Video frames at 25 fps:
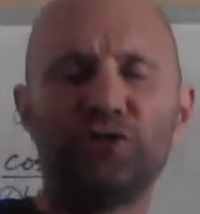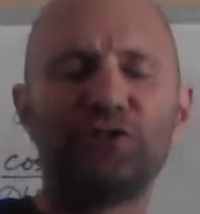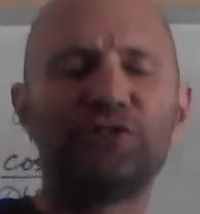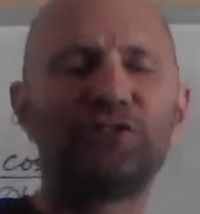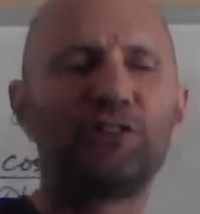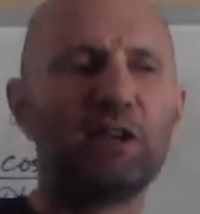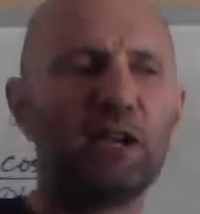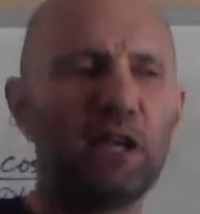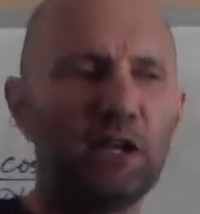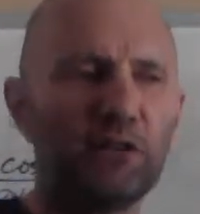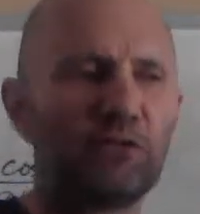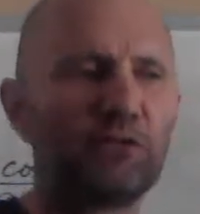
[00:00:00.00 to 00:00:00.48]

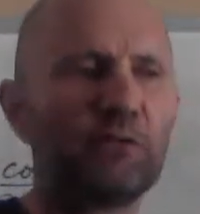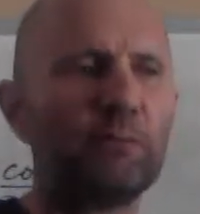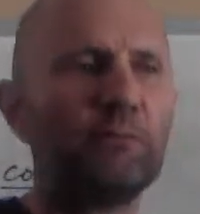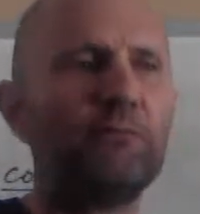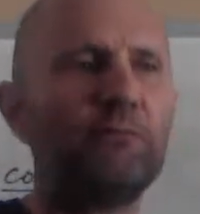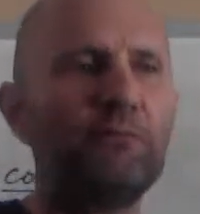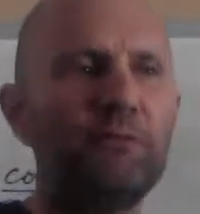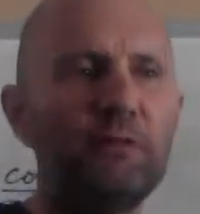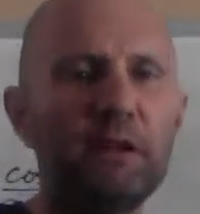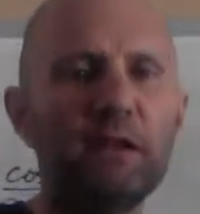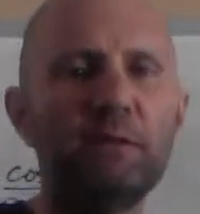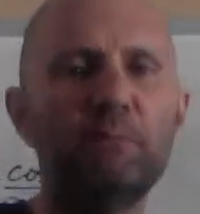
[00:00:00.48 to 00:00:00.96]
just to get
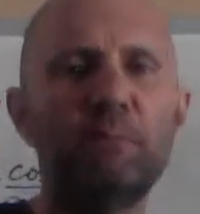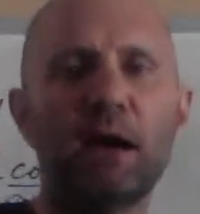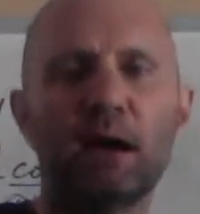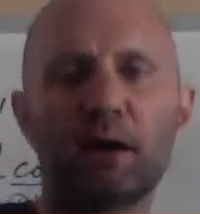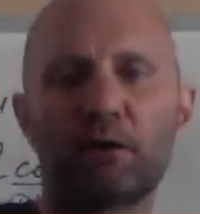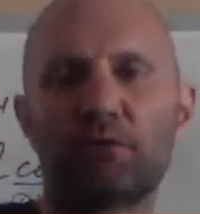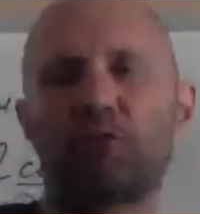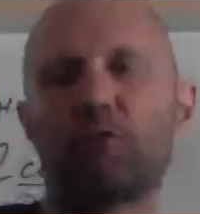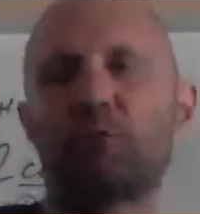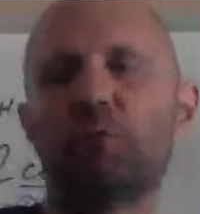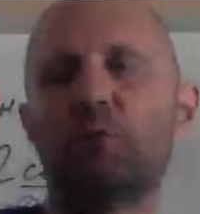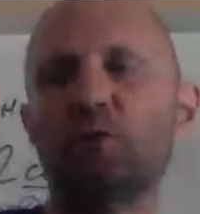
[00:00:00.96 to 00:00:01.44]
some
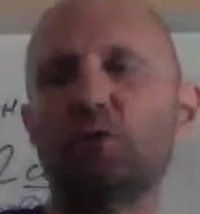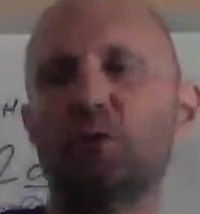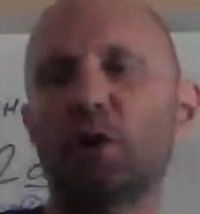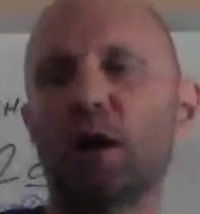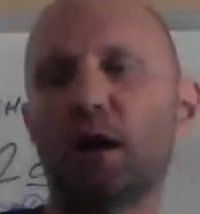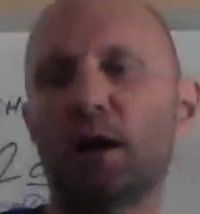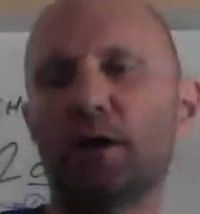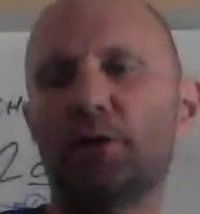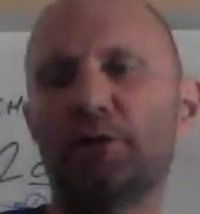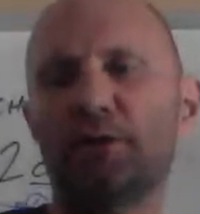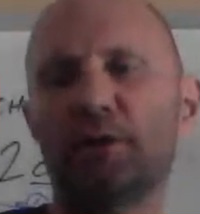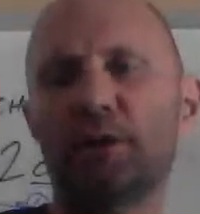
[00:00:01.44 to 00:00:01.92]
feedback from you
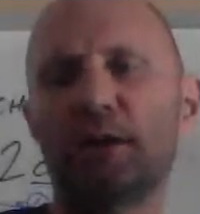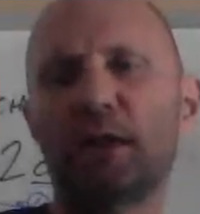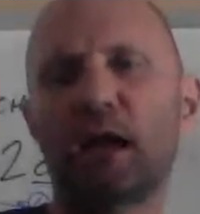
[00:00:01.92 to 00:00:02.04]
guys,